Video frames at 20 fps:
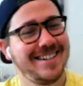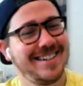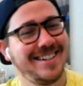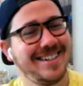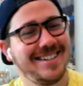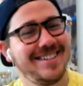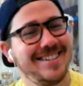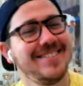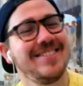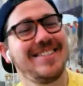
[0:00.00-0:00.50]

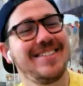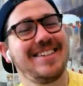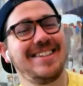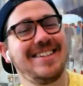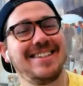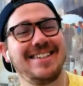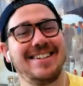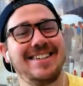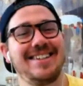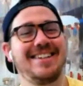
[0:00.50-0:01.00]
Whatever.
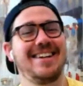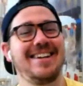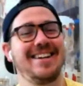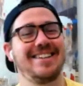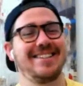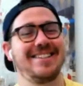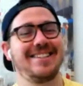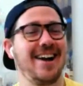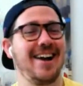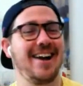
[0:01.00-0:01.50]

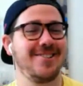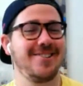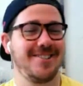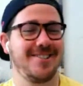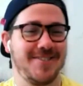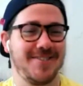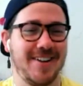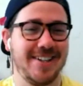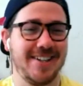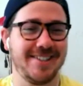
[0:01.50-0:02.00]
Tigers and
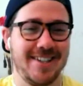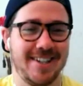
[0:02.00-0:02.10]
Rays.